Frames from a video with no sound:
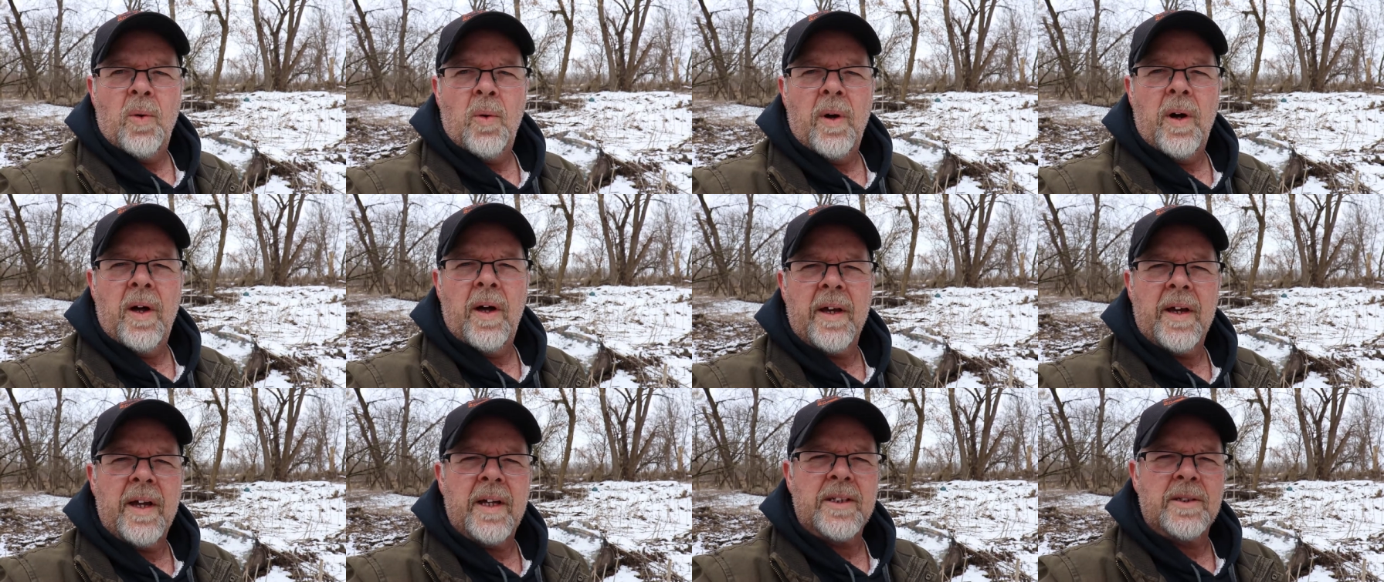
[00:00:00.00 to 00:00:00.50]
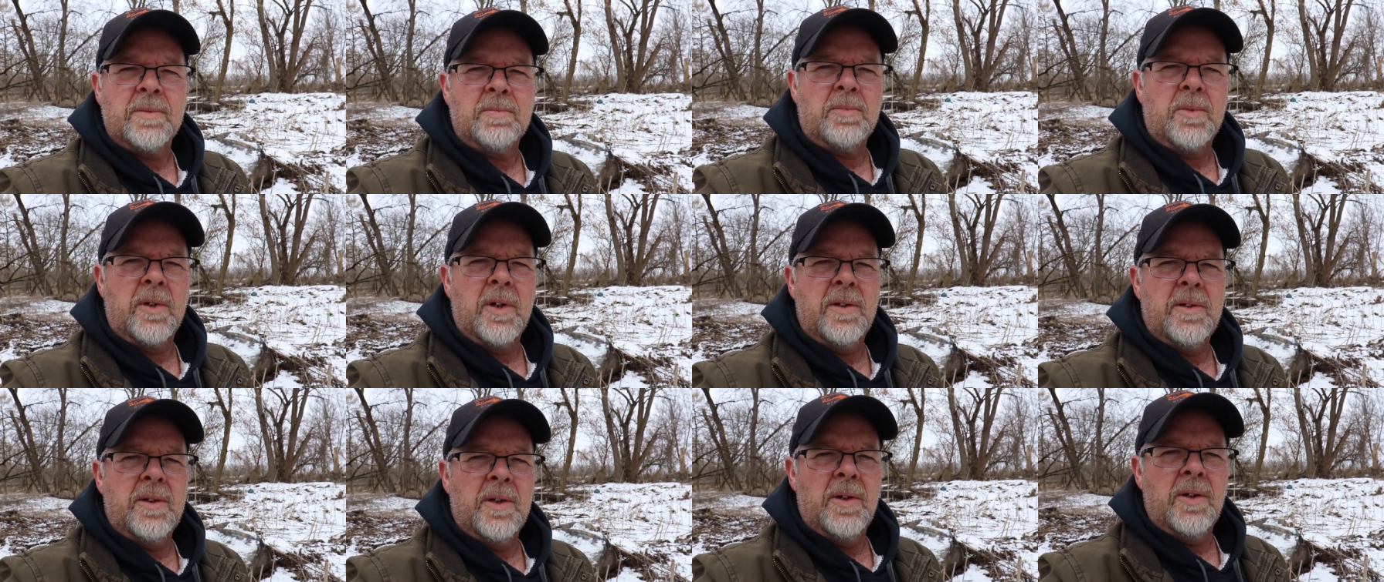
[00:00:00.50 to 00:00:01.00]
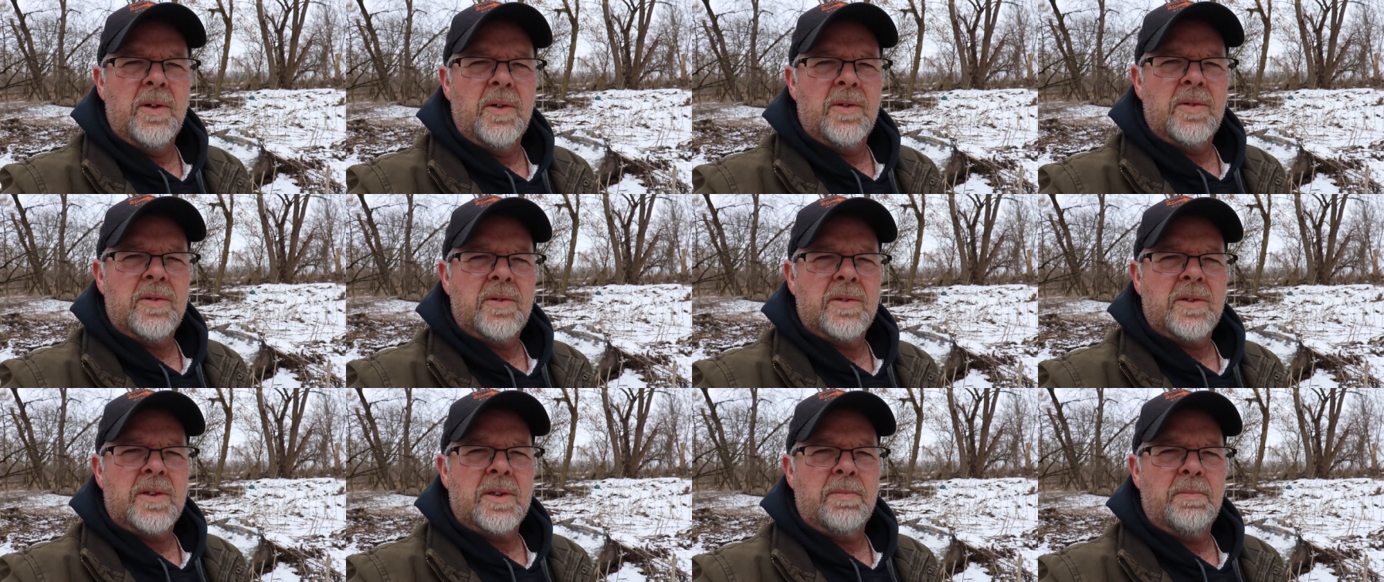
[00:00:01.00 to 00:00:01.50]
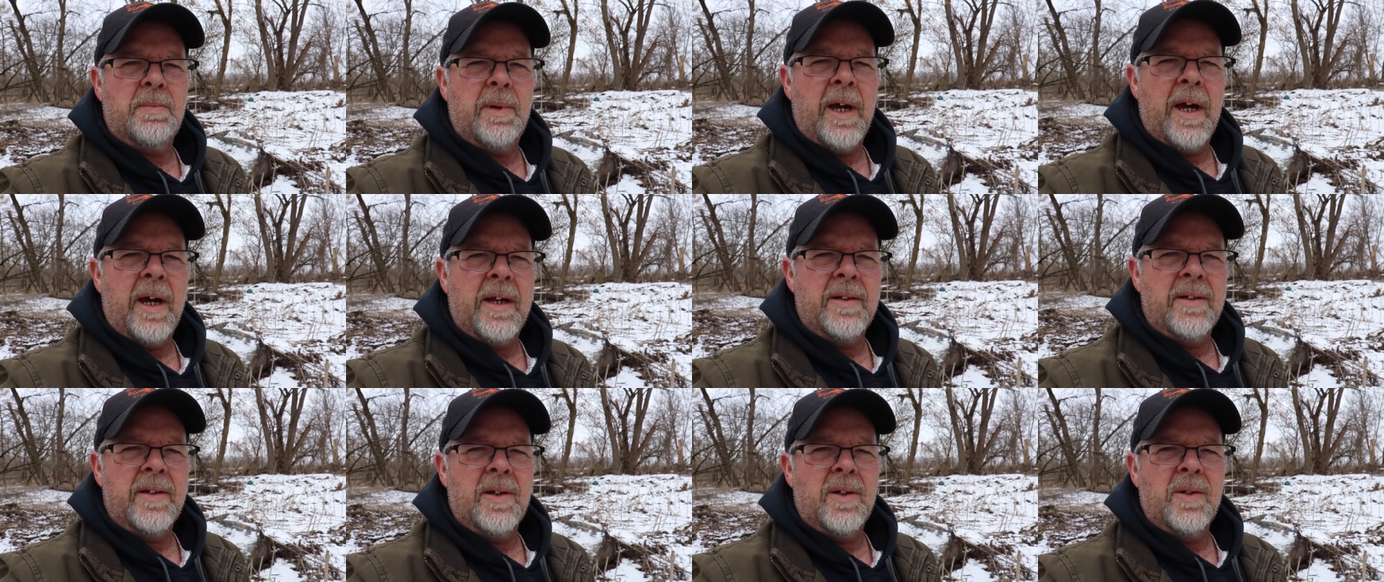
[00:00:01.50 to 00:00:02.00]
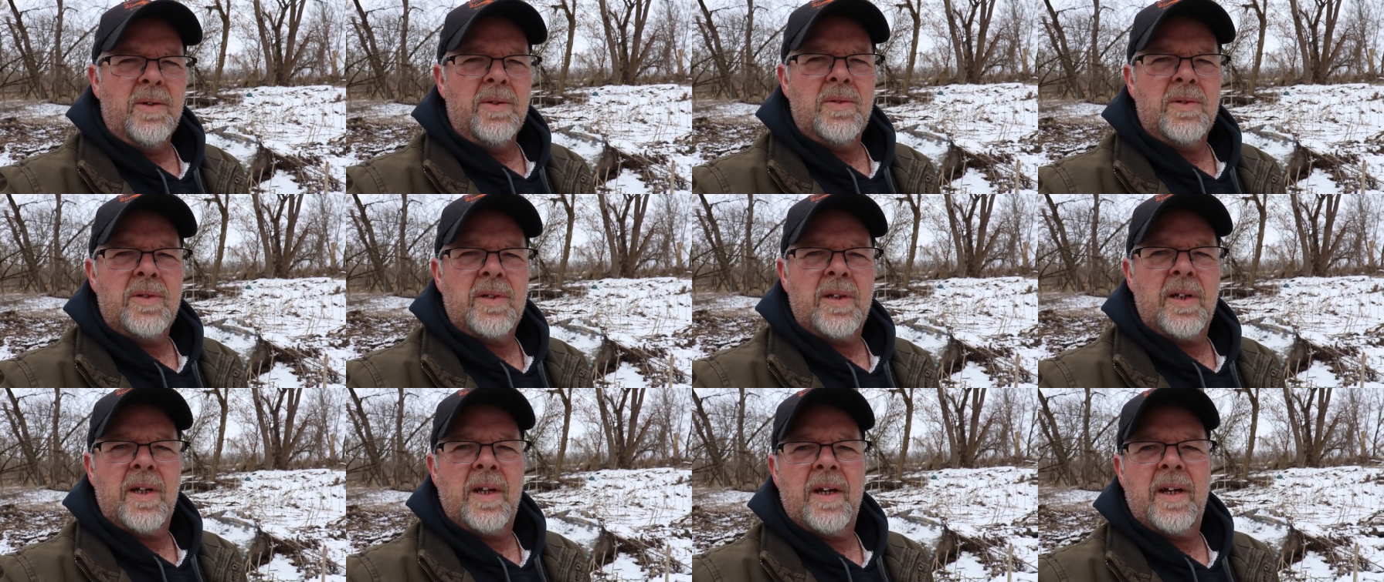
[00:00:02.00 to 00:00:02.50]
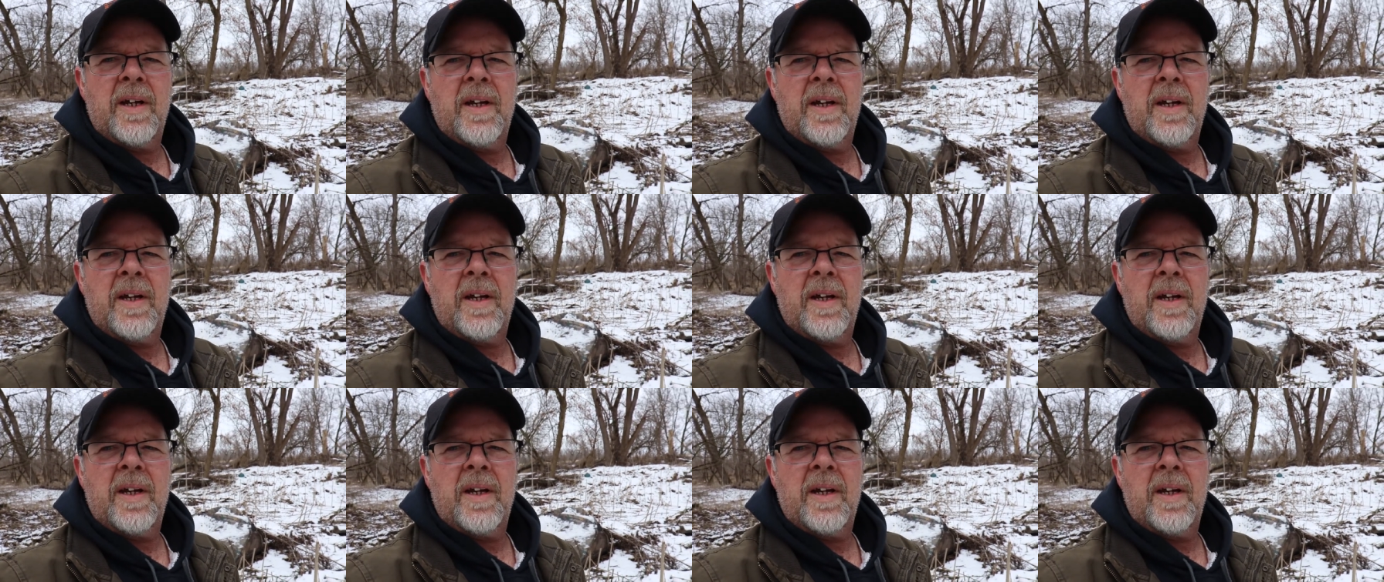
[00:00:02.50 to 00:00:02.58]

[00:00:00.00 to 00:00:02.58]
Well, I got some good news and some bad news.